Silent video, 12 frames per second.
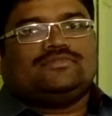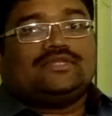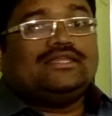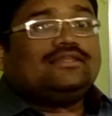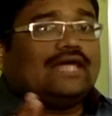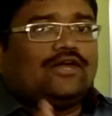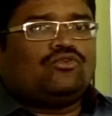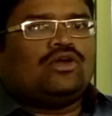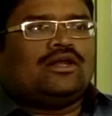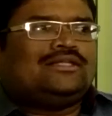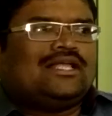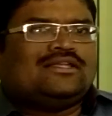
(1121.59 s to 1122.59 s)
Then I told you
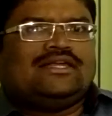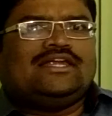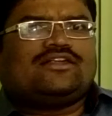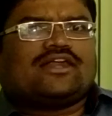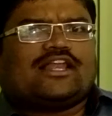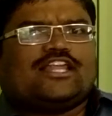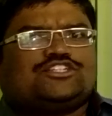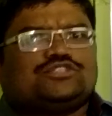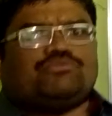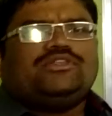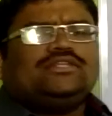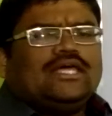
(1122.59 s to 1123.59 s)
there is intricate
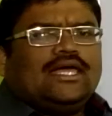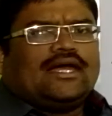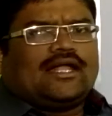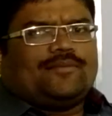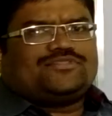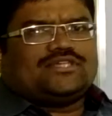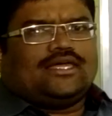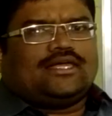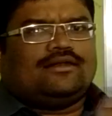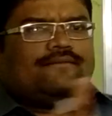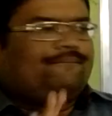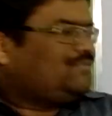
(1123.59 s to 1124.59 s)
relationship with Krebs
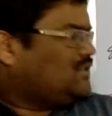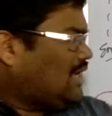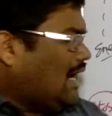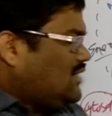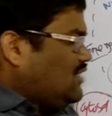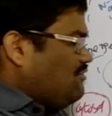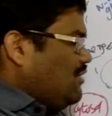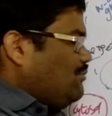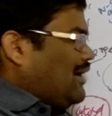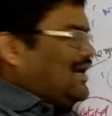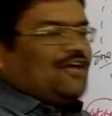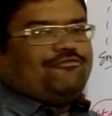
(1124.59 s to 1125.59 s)
cycle at different
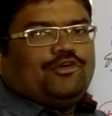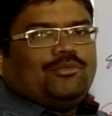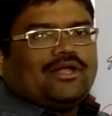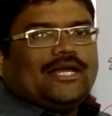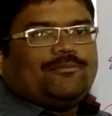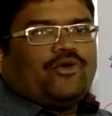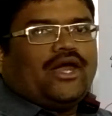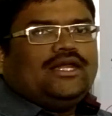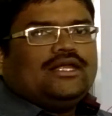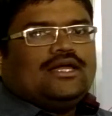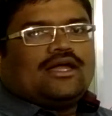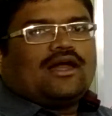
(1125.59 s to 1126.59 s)
point, like fumarate point,